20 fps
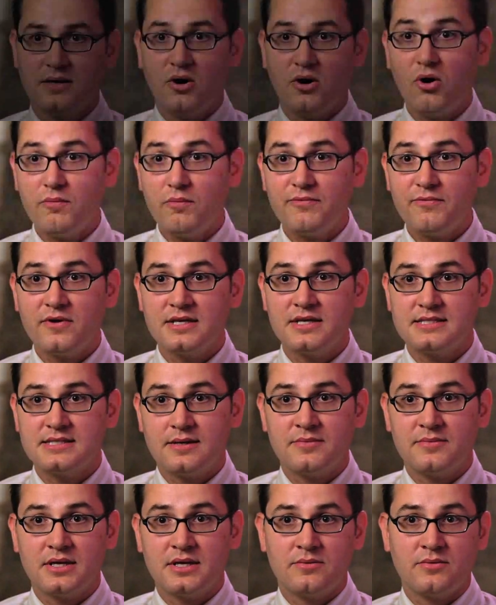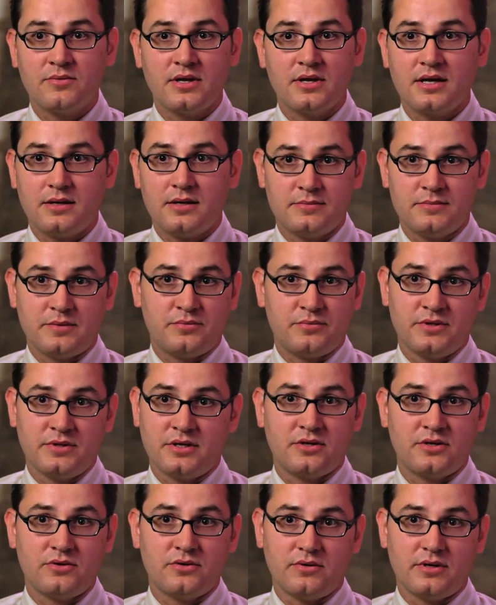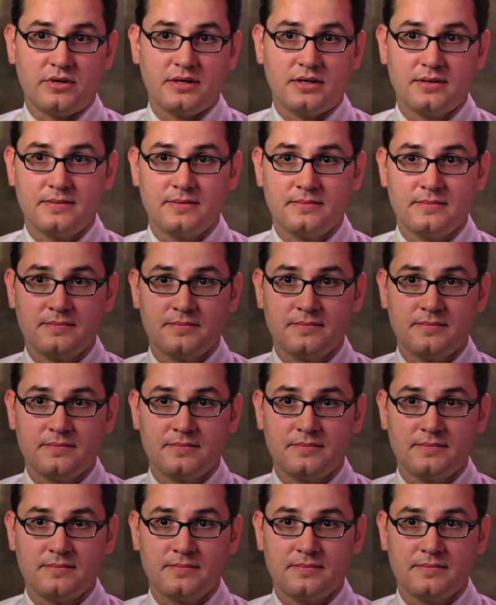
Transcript: Hopefully someday we'll come up with a cure.